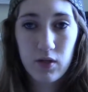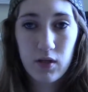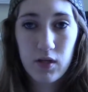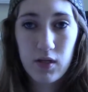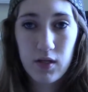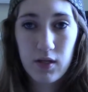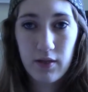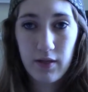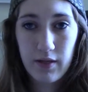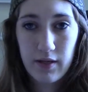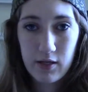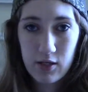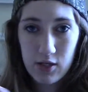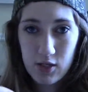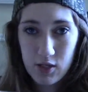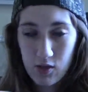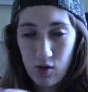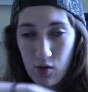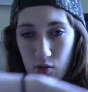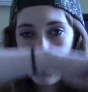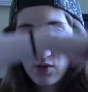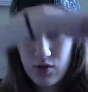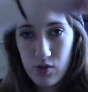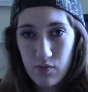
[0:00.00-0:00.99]
it like just
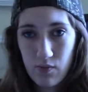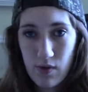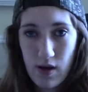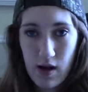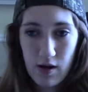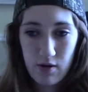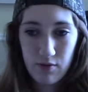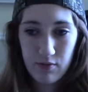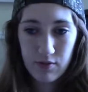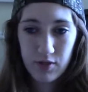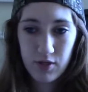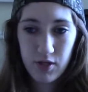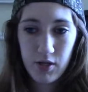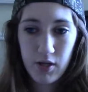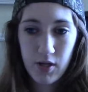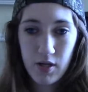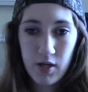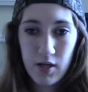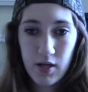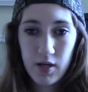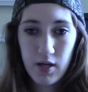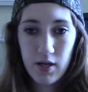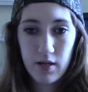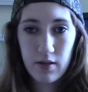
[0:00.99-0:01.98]
goes around
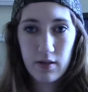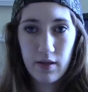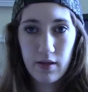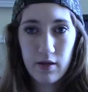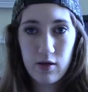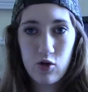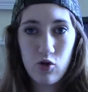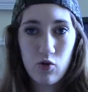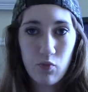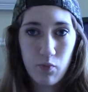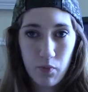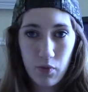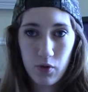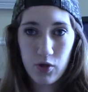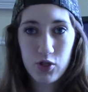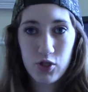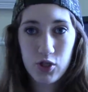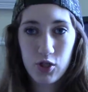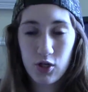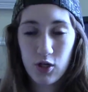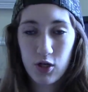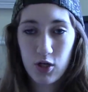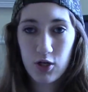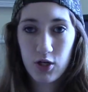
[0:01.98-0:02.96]
and then you put
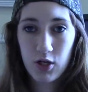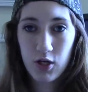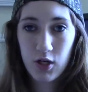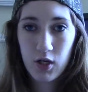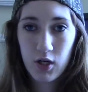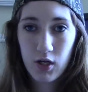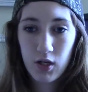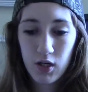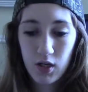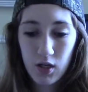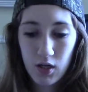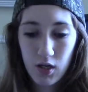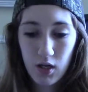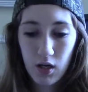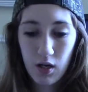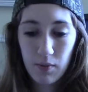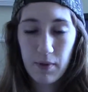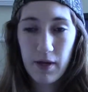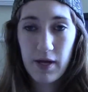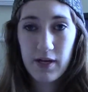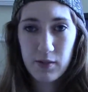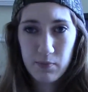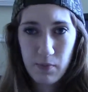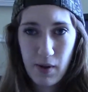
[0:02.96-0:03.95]
your,
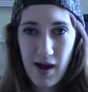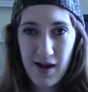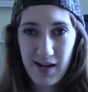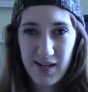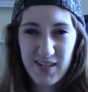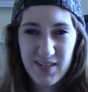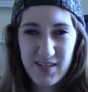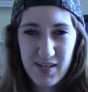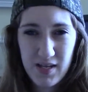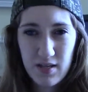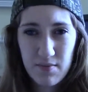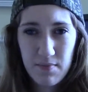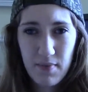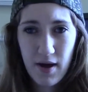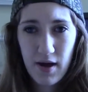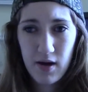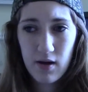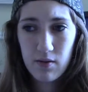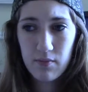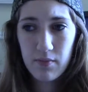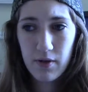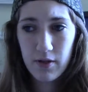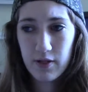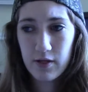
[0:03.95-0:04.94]
it has pockets on the
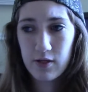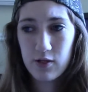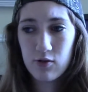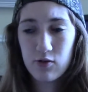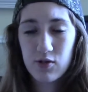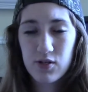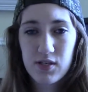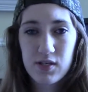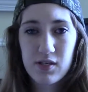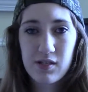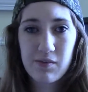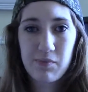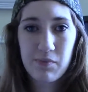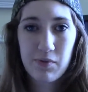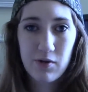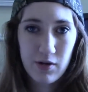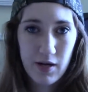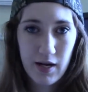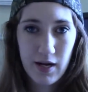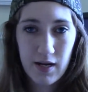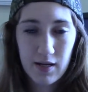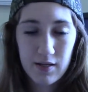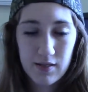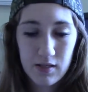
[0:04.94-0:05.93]
bottom and then you slip your
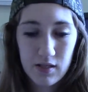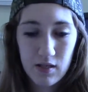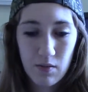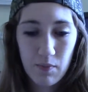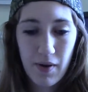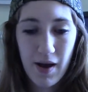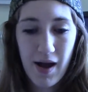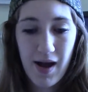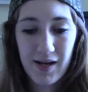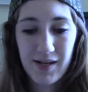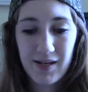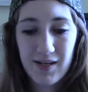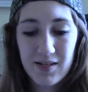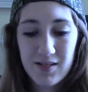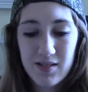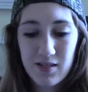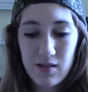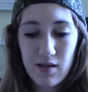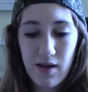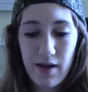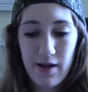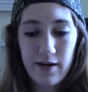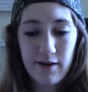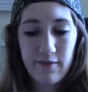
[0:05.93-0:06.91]
hands in the pockets,
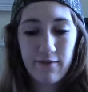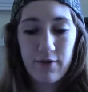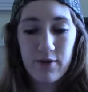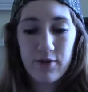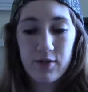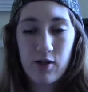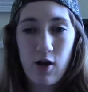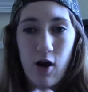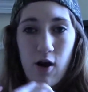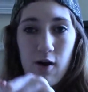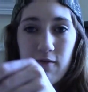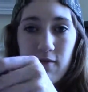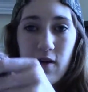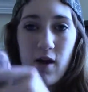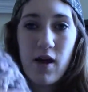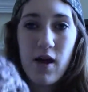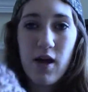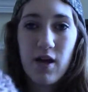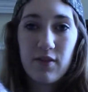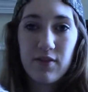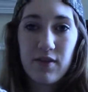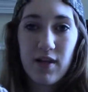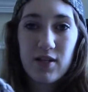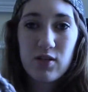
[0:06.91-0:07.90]
the end of the scarf.
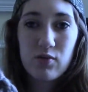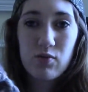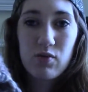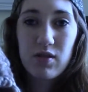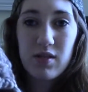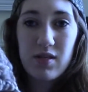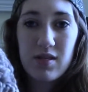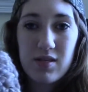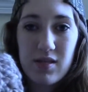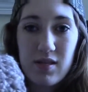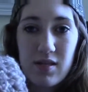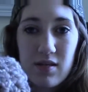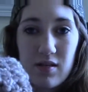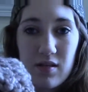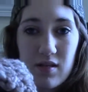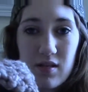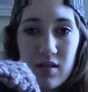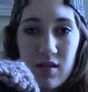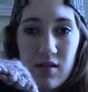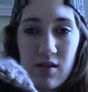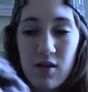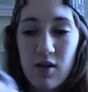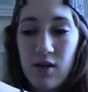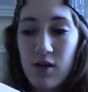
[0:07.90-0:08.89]
That's what this is.